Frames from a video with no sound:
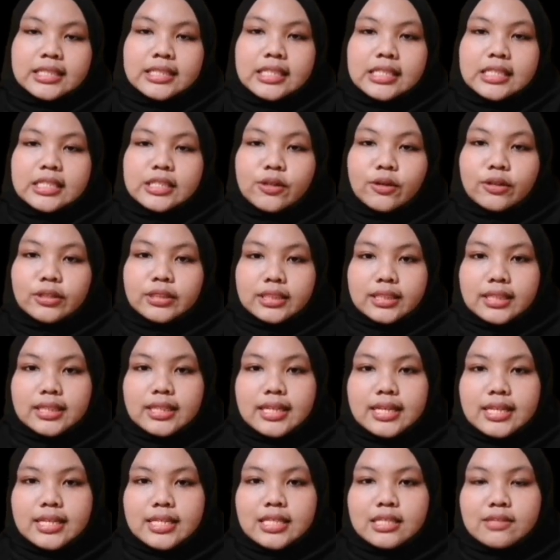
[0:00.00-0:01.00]
the total
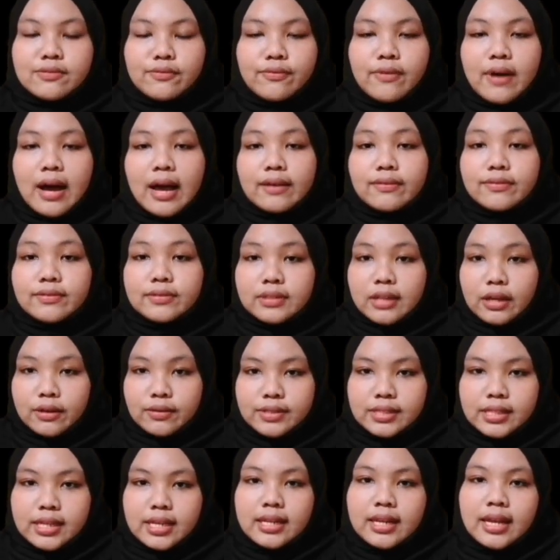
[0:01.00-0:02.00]
is
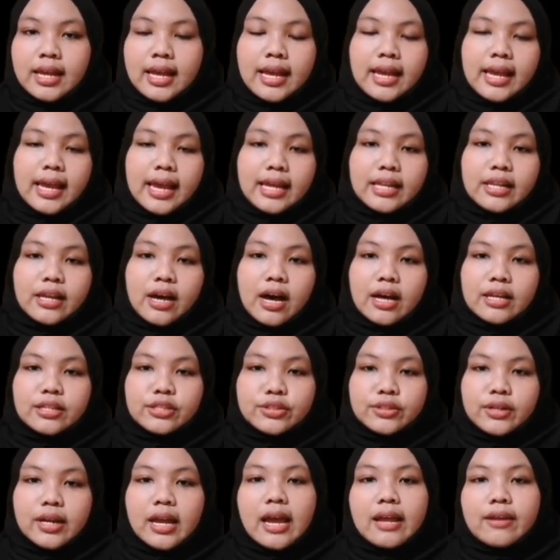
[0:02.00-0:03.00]

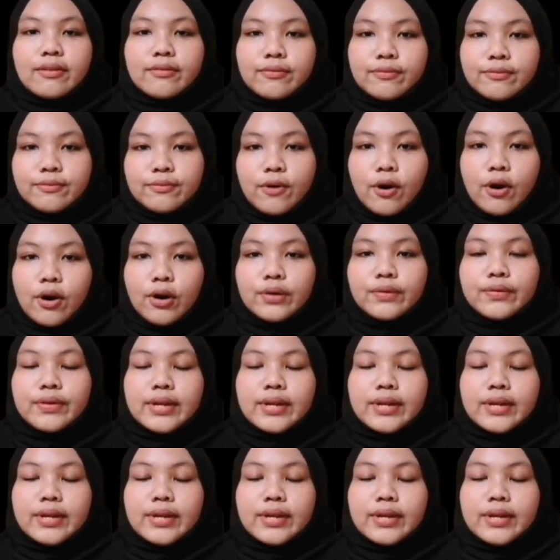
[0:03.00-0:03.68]
5,804